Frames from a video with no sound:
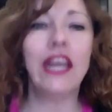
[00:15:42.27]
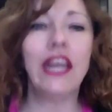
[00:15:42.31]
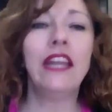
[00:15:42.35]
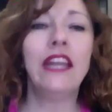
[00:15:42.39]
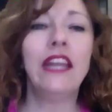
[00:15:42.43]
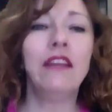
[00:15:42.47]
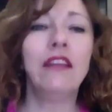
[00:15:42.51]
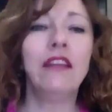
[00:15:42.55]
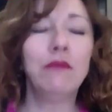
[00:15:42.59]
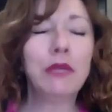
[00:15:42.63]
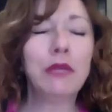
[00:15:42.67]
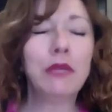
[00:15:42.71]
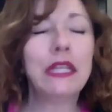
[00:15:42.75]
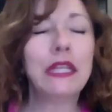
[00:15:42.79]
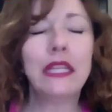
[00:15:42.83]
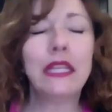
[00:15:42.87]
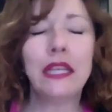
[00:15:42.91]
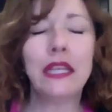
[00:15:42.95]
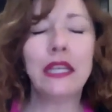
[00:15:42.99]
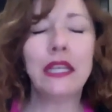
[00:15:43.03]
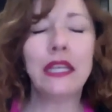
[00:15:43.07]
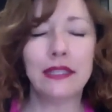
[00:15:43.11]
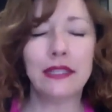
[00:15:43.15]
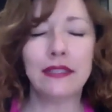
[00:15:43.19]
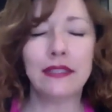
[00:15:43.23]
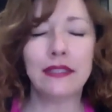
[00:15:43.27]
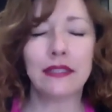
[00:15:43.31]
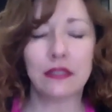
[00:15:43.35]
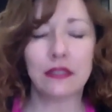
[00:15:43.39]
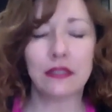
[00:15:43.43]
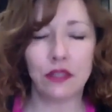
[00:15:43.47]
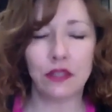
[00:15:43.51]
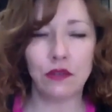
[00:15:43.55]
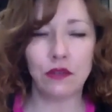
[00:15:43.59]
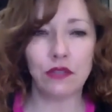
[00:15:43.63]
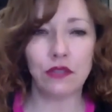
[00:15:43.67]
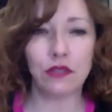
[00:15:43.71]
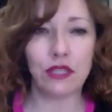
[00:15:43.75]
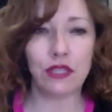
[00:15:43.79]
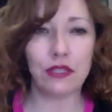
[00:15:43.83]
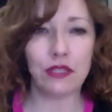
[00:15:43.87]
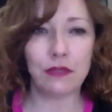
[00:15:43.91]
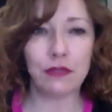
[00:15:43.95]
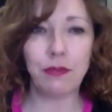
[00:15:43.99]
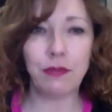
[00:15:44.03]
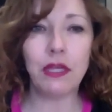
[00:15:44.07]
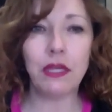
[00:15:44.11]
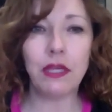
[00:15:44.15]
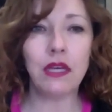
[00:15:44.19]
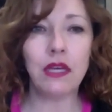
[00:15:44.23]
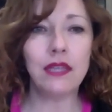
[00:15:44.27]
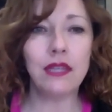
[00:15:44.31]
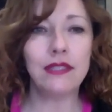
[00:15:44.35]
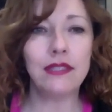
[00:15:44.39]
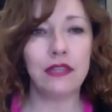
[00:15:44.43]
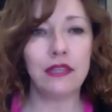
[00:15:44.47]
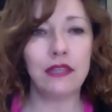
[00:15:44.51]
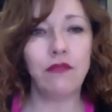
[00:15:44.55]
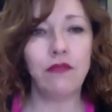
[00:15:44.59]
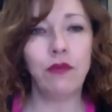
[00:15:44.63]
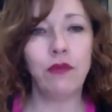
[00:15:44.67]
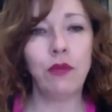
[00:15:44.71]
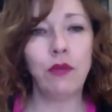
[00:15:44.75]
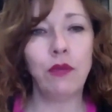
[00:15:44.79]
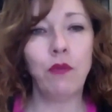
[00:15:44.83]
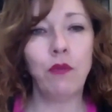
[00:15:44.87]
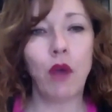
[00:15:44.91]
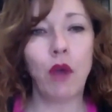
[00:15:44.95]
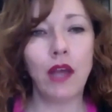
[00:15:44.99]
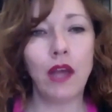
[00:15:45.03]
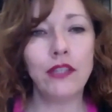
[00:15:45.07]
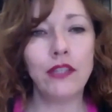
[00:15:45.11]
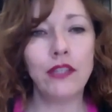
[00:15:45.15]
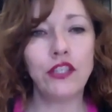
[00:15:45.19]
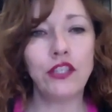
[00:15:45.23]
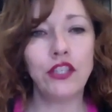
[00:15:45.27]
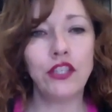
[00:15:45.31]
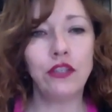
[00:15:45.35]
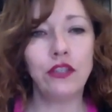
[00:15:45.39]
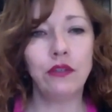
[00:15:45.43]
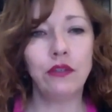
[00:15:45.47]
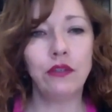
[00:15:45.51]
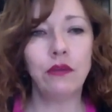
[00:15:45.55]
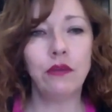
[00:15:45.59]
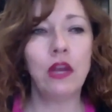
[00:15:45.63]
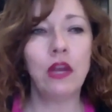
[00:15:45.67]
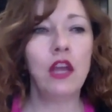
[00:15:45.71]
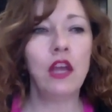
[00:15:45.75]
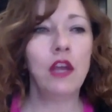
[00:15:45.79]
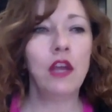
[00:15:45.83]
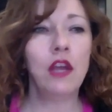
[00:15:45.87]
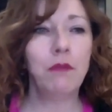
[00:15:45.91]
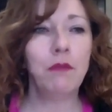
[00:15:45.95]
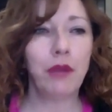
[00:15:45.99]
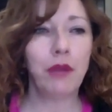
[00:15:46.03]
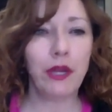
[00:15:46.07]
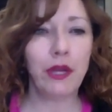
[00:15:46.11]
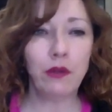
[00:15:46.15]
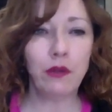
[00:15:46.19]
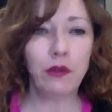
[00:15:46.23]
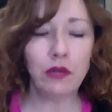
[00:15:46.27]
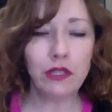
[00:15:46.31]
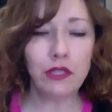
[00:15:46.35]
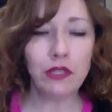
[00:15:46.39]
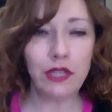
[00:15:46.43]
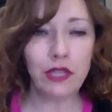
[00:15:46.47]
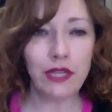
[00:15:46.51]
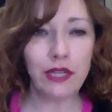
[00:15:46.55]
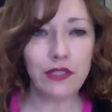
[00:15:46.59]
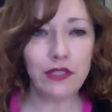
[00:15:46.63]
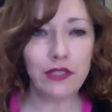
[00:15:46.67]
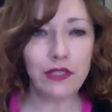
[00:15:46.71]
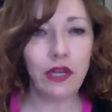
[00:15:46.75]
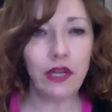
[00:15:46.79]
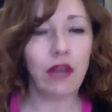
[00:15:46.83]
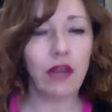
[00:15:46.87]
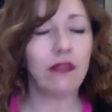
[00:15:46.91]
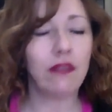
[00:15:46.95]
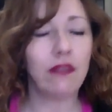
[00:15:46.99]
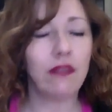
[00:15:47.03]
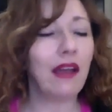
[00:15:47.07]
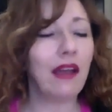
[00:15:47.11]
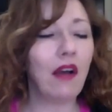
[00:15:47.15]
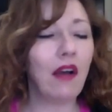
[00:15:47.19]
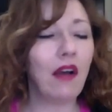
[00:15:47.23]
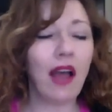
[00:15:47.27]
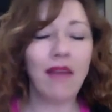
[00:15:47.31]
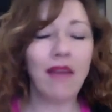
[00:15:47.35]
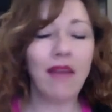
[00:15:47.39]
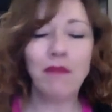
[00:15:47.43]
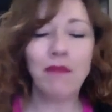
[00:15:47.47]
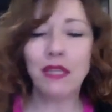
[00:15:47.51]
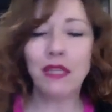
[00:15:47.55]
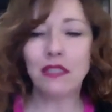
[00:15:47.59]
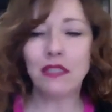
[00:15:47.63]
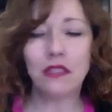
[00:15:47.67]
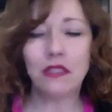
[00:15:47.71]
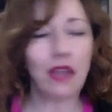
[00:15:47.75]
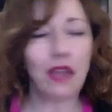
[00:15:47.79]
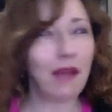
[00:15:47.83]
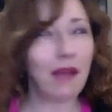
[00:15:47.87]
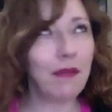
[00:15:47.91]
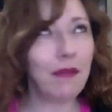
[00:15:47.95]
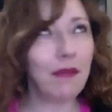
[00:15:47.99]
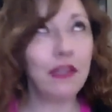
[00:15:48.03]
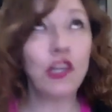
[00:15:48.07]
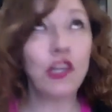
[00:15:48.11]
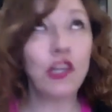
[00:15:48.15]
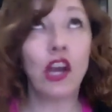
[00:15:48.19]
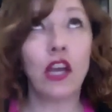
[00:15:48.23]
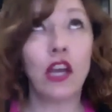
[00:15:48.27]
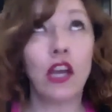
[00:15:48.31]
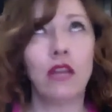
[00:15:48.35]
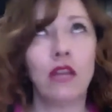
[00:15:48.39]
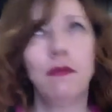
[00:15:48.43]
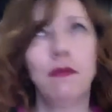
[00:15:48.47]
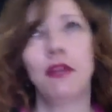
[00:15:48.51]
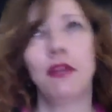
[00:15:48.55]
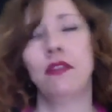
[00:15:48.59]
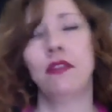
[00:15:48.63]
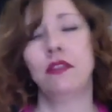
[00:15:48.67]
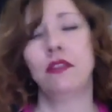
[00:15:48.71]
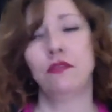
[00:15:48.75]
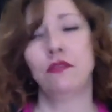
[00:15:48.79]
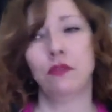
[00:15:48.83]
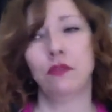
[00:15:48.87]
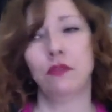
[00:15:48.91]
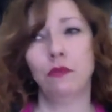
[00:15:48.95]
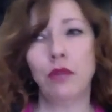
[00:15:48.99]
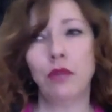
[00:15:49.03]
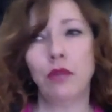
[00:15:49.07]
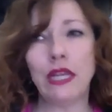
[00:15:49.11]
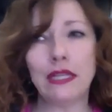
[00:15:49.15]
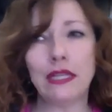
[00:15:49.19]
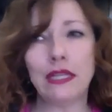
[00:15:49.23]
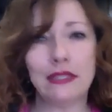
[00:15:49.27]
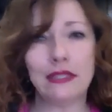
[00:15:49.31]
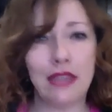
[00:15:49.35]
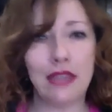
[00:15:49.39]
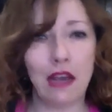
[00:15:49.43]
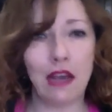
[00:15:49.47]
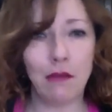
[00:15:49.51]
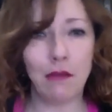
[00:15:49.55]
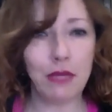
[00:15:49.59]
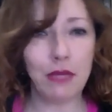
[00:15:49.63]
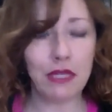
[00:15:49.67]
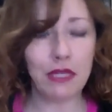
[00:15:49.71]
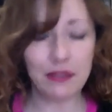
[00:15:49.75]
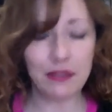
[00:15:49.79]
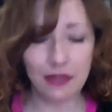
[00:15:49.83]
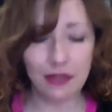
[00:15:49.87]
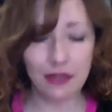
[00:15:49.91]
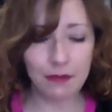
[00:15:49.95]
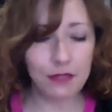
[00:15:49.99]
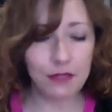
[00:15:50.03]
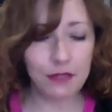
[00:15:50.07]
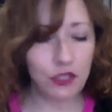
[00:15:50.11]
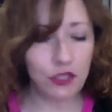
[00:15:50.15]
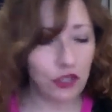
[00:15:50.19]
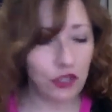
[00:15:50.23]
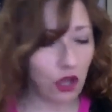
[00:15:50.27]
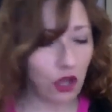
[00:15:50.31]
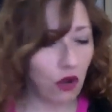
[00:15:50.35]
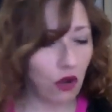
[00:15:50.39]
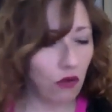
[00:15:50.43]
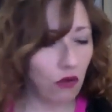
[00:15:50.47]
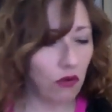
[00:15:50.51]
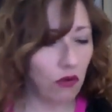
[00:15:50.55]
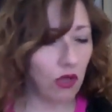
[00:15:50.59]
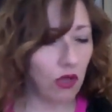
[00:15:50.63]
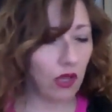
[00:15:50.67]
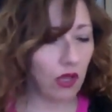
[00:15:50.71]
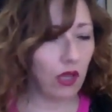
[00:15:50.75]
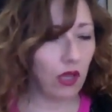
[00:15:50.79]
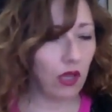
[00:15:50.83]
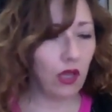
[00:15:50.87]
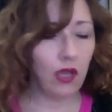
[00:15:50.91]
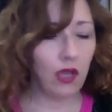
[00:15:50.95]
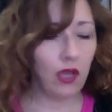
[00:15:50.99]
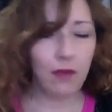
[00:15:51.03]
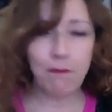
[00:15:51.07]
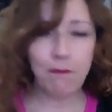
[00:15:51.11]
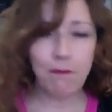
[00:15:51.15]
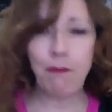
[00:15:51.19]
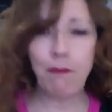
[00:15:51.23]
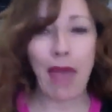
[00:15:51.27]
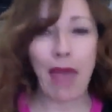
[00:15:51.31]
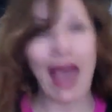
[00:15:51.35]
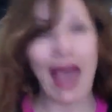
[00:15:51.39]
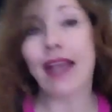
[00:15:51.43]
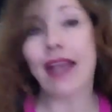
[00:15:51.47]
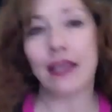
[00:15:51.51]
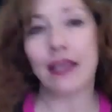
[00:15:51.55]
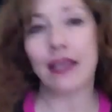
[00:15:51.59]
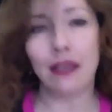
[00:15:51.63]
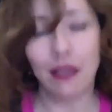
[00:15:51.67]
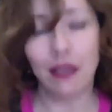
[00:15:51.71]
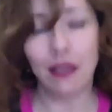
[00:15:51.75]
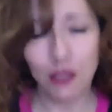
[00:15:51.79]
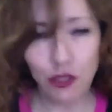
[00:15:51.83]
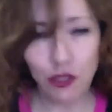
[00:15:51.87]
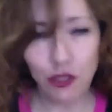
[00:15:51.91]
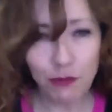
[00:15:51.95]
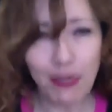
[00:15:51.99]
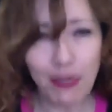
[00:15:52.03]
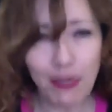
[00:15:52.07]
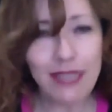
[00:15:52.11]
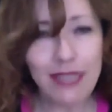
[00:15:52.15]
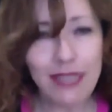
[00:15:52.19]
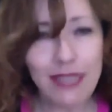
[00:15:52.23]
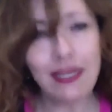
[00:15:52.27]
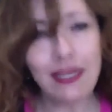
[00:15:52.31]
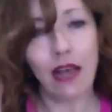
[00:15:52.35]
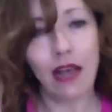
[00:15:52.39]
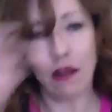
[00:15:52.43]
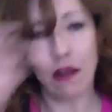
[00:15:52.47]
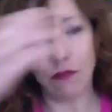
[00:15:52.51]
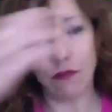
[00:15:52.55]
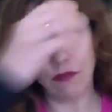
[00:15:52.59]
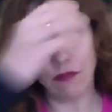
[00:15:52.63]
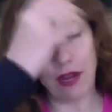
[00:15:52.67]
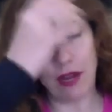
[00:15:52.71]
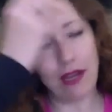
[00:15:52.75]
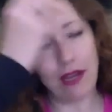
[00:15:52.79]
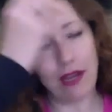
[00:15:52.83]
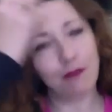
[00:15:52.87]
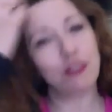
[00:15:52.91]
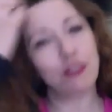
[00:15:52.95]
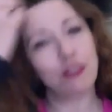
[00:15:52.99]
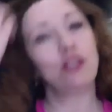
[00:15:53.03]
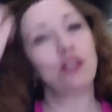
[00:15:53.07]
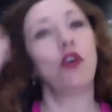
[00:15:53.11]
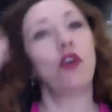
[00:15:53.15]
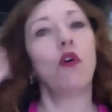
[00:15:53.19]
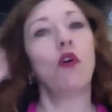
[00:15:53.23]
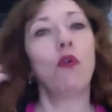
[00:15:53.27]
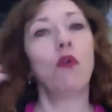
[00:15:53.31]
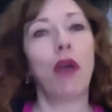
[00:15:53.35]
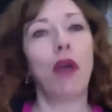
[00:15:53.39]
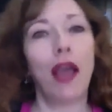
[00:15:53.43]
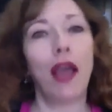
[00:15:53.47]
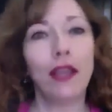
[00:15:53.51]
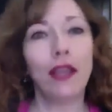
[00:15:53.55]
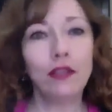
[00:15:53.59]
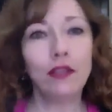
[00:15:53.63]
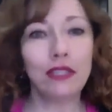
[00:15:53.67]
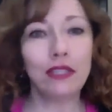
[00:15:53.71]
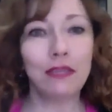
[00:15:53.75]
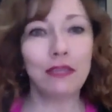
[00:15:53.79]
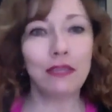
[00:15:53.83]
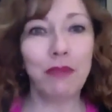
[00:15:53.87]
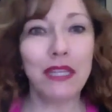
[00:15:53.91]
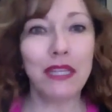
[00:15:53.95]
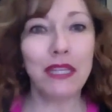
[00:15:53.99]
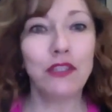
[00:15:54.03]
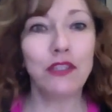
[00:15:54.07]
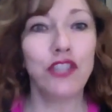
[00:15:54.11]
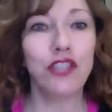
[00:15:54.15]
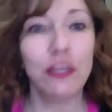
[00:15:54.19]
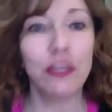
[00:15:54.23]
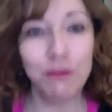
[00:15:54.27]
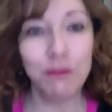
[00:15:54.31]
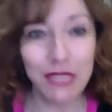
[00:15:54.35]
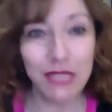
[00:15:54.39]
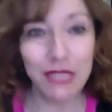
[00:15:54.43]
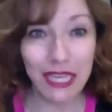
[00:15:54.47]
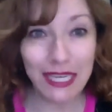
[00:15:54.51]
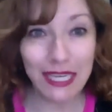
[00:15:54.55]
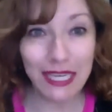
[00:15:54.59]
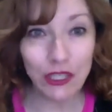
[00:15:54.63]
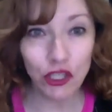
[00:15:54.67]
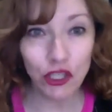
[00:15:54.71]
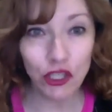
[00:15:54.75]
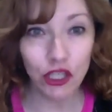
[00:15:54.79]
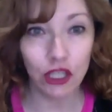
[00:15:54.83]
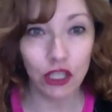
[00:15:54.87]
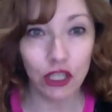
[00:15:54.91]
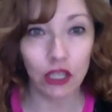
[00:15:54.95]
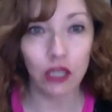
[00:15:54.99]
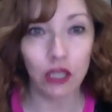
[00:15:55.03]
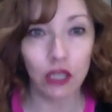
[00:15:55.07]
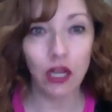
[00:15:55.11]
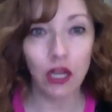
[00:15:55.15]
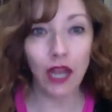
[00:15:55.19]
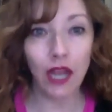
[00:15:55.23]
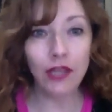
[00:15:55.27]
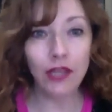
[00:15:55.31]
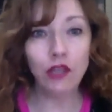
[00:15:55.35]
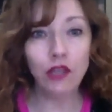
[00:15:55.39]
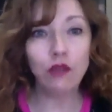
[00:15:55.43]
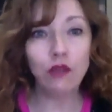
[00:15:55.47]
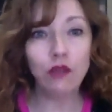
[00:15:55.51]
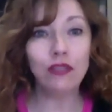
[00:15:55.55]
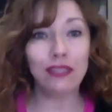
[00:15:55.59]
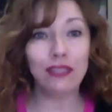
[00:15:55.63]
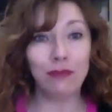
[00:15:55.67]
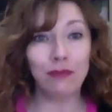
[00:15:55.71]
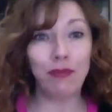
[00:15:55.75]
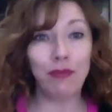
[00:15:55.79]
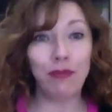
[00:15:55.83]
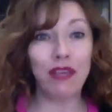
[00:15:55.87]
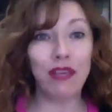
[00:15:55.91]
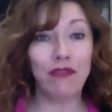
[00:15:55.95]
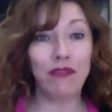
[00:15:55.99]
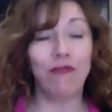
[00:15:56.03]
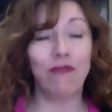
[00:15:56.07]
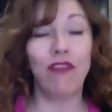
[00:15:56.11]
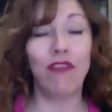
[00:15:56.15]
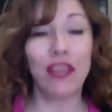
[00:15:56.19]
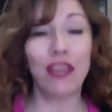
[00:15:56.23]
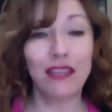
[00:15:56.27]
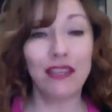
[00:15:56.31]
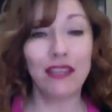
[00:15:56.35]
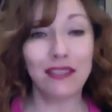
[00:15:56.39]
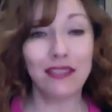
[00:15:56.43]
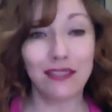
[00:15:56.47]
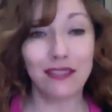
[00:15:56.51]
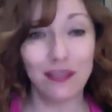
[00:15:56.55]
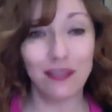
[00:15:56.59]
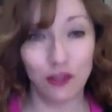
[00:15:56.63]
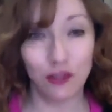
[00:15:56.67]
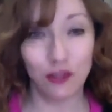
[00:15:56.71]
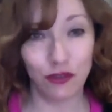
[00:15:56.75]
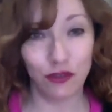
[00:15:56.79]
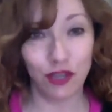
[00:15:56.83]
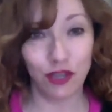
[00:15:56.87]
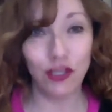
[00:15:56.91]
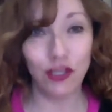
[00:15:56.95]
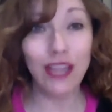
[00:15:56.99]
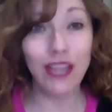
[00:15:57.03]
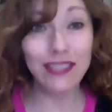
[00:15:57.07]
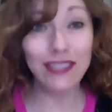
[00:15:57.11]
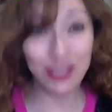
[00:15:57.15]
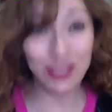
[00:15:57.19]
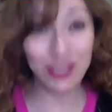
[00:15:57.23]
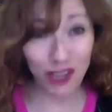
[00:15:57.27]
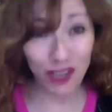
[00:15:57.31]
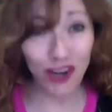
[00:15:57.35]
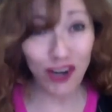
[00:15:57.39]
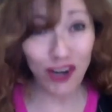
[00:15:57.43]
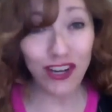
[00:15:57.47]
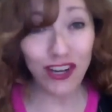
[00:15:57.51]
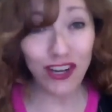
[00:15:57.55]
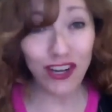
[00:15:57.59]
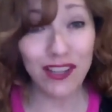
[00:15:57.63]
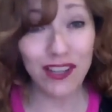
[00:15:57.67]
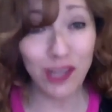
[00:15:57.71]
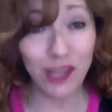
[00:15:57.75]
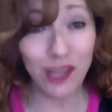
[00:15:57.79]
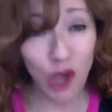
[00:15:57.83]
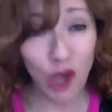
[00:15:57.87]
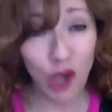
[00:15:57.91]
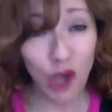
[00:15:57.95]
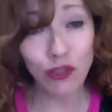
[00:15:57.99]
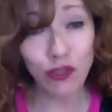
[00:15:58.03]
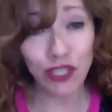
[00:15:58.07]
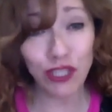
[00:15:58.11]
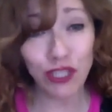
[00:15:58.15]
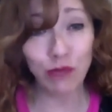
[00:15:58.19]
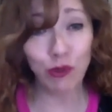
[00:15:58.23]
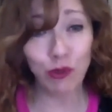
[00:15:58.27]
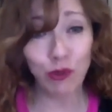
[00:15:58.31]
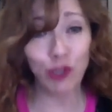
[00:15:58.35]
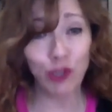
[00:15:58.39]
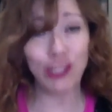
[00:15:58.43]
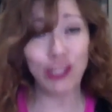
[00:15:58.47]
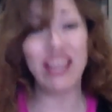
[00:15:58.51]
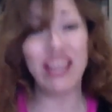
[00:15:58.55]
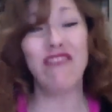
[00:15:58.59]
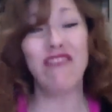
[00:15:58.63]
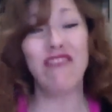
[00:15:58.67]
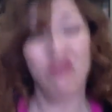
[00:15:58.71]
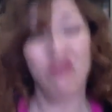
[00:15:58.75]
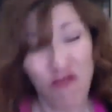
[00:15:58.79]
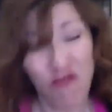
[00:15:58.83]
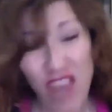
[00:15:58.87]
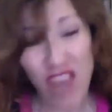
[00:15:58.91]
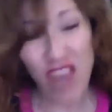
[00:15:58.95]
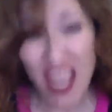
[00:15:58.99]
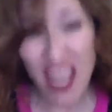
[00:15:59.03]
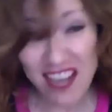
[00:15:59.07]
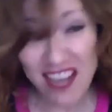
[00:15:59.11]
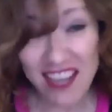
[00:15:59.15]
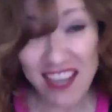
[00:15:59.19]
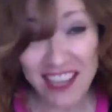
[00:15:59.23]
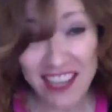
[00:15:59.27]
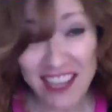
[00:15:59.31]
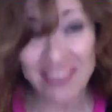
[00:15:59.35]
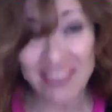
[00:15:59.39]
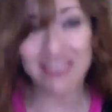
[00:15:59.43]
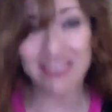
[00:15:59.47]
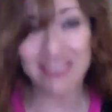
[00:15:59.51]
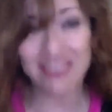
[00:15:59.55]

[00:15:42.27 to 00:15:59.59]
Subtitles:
And it really is excuses, because if we want to prioritize our health. Now, I've been talking about this for weeks now, because I'm so back to myself, right? I used to be a gym teacher. I used to be a fitness instructor. I started in the coaching world in fitness.